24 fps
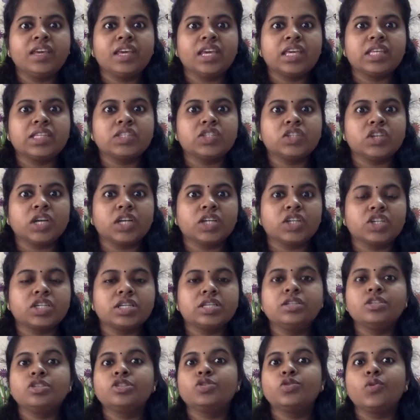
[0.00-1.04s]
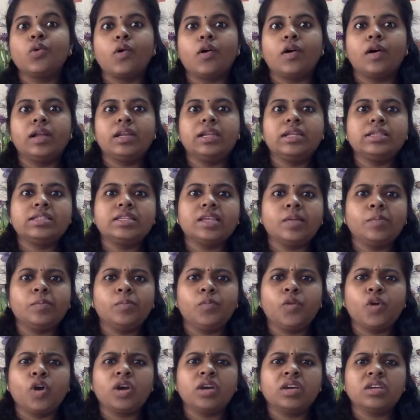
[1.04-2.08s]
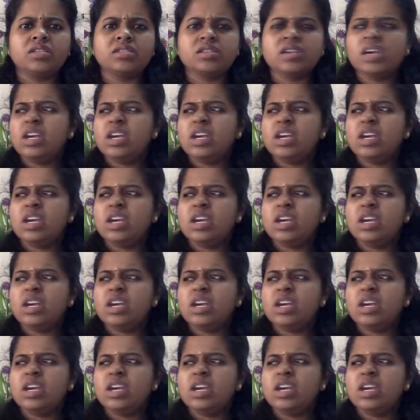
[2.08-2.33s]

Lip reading: instructions to all his employees.